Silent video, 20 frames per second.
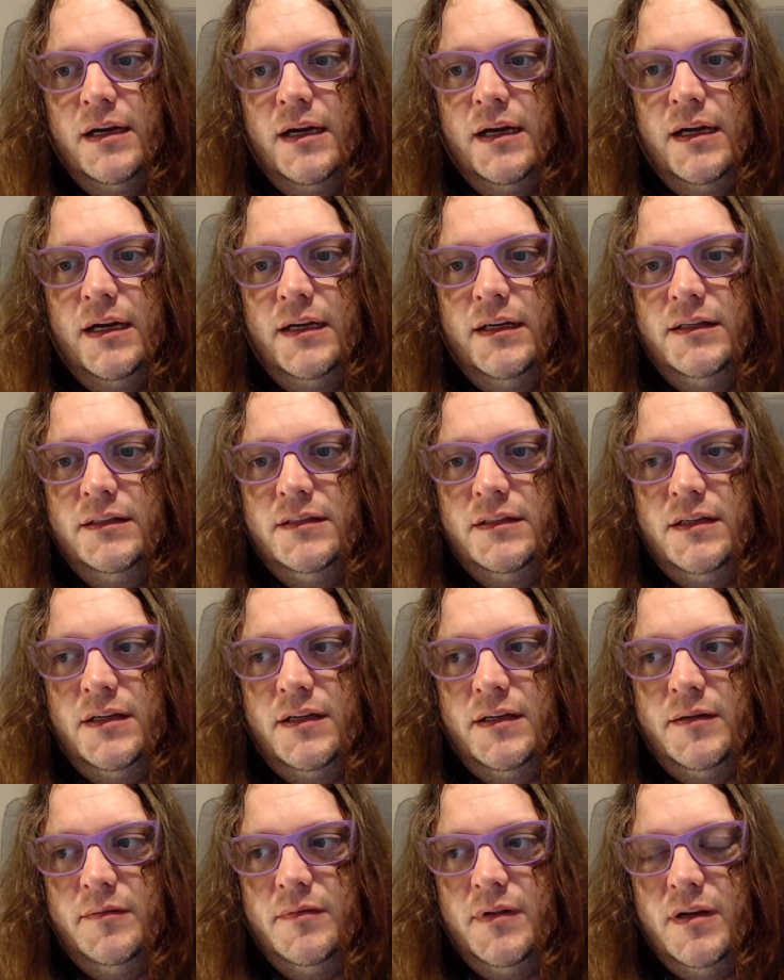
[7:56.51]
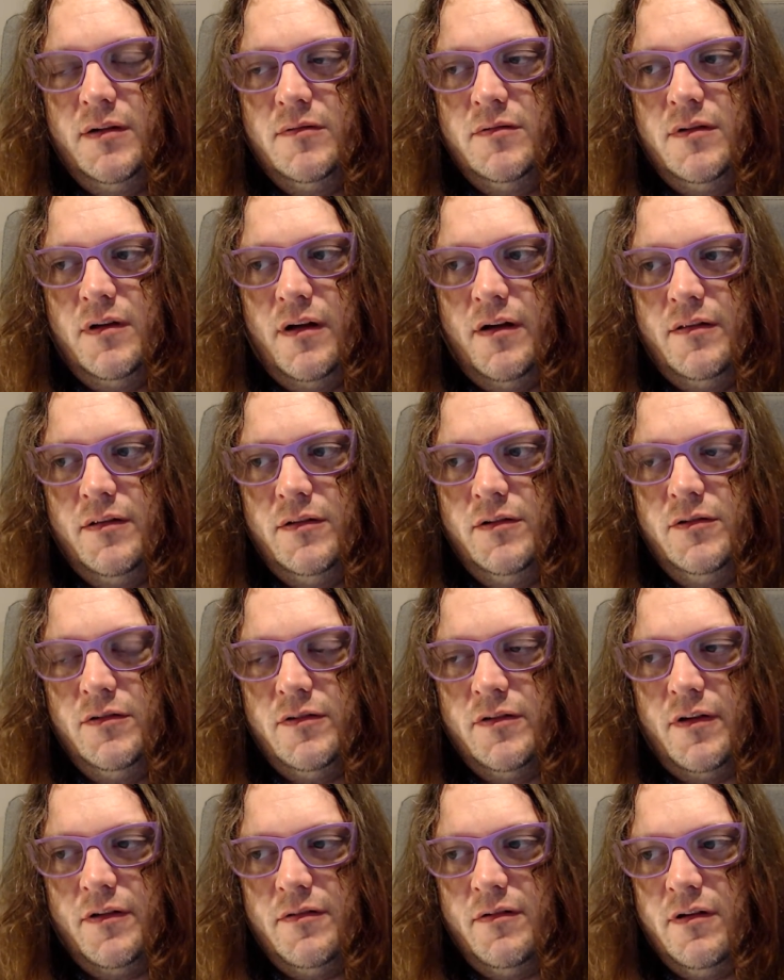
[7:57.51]
And I
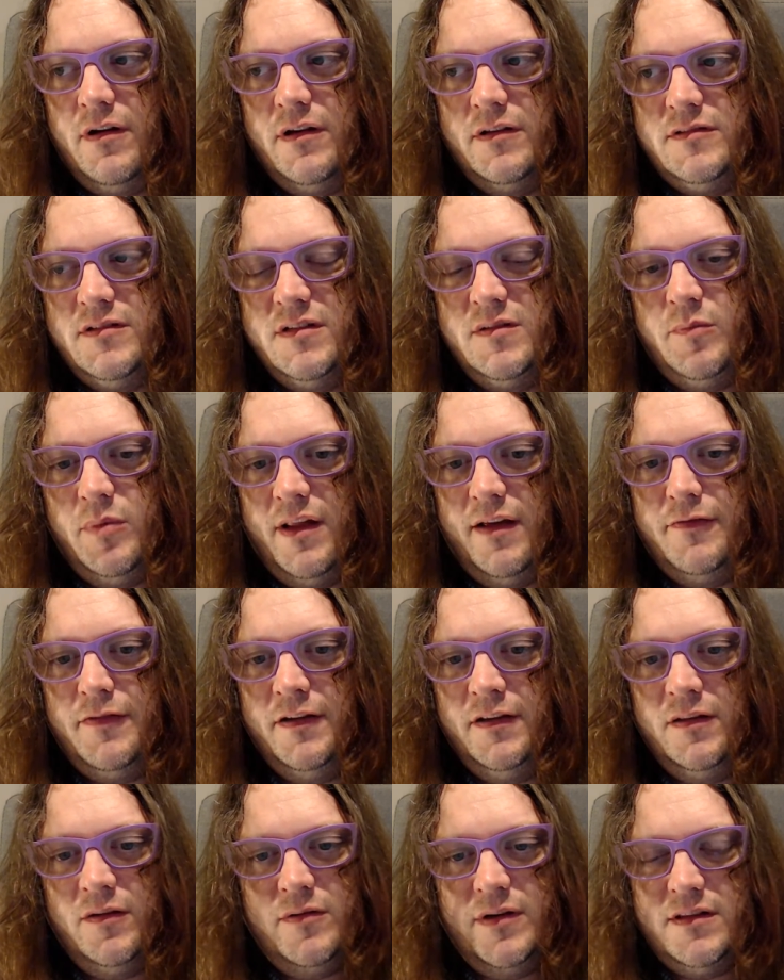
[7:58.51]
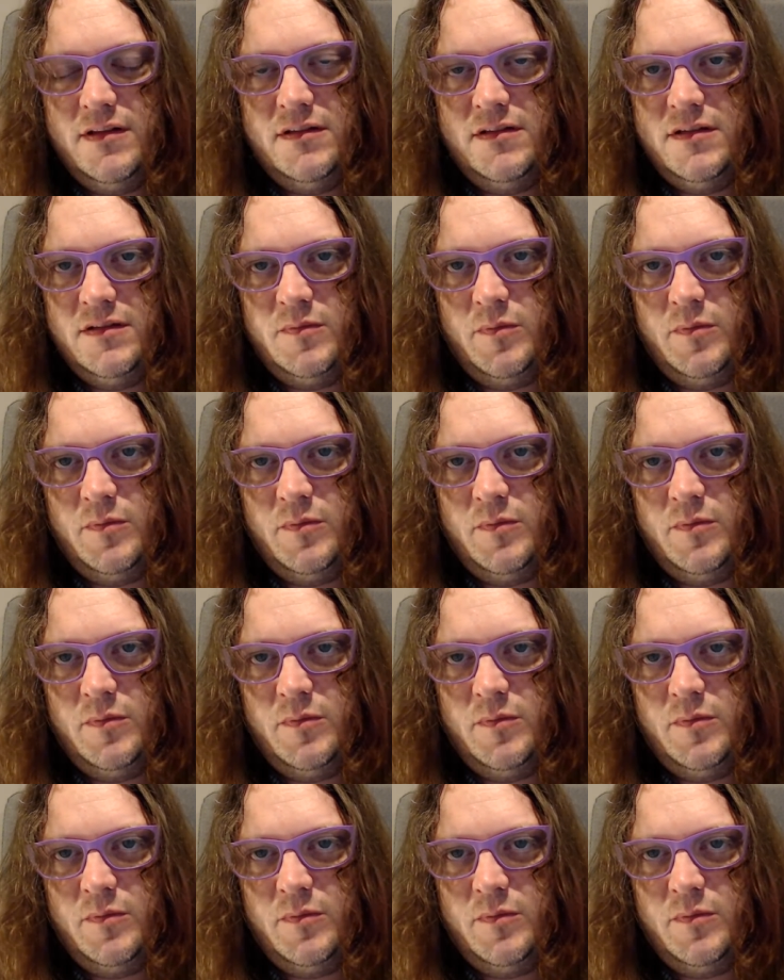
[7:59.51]
thought, oh, it's just bluffing. The weather's just